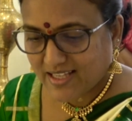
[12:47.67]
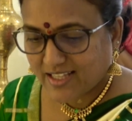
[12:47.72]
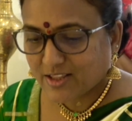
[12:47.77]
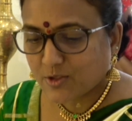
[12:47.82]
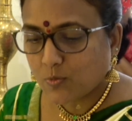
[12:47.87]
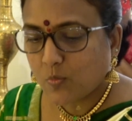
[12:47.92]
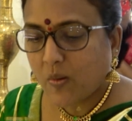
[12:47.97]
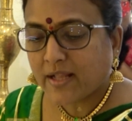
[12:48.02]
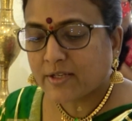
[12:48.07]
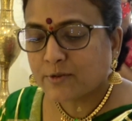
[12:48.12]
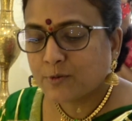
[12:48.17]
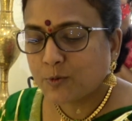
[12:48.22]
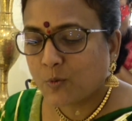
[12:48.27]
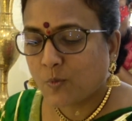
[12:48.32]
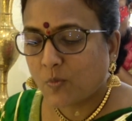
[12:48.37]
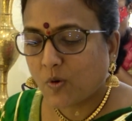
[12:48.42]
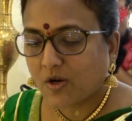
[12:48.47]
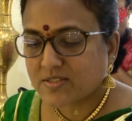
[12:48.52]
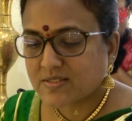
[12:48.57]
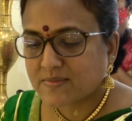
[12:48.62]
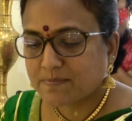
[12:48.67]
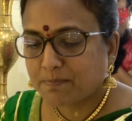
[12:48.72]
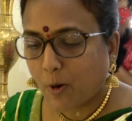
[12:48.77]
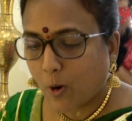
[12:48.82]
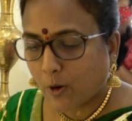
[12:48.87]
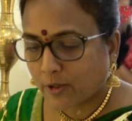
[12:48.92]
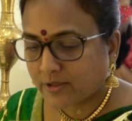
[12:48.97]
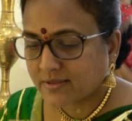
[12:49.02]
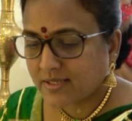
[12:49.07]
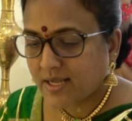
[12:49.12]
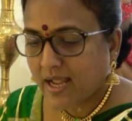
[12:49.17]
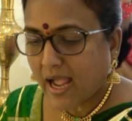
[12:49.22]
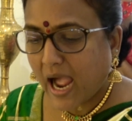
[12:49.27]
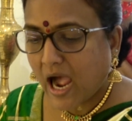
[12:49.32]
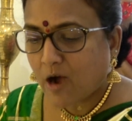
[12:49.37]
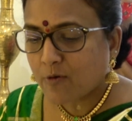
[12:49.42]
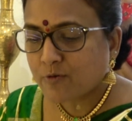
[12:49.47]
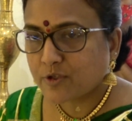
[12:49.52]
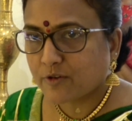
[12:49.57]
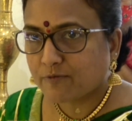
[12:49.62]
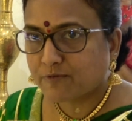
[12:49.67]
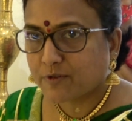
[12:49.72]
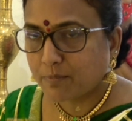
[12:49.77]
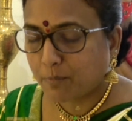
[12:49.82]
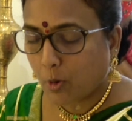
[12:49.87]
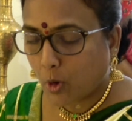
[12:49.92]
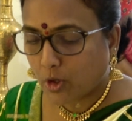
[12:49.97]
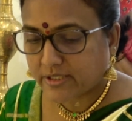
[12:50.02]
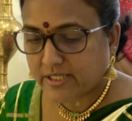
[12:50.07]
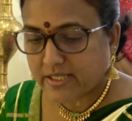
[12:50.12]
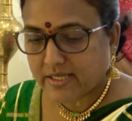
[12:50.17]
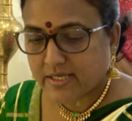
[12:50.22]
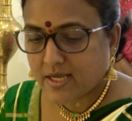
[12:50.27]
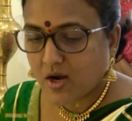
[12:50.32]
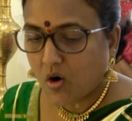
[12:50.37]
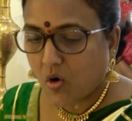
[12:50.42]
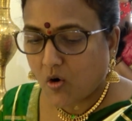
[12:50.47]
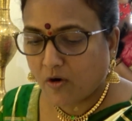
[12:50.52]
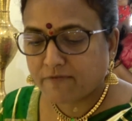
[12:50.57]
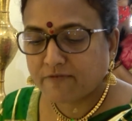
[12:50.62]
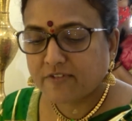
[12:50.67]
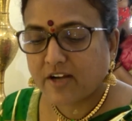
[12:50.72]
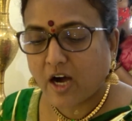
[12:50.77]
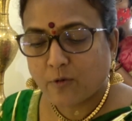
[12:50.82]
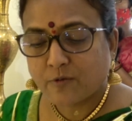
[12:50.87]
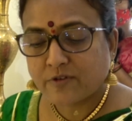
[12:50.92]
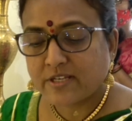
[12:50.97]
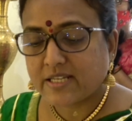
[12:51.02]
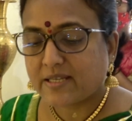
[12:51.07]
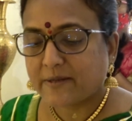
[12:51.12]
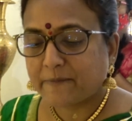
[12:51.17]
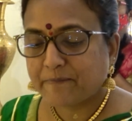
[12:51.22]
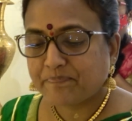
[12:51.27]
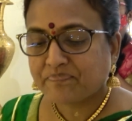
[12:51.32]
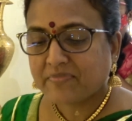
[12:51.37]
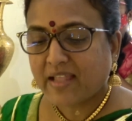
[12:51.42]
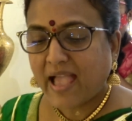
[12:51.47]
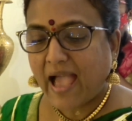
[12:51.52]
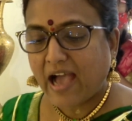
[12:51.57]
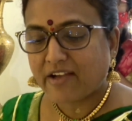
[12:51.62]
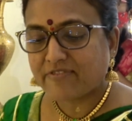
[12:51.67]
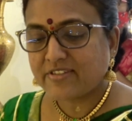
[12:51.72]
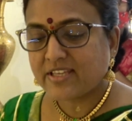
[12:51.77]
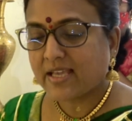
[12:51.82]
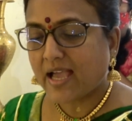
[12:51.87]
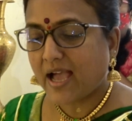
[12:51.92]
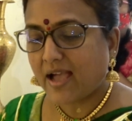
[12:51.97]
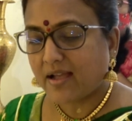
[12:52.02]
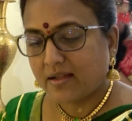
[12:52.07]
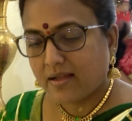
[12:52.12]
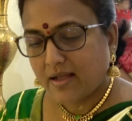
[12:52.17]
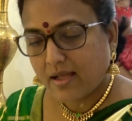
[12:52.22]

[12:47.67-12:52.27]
The one who was born out of the body of Gauri, having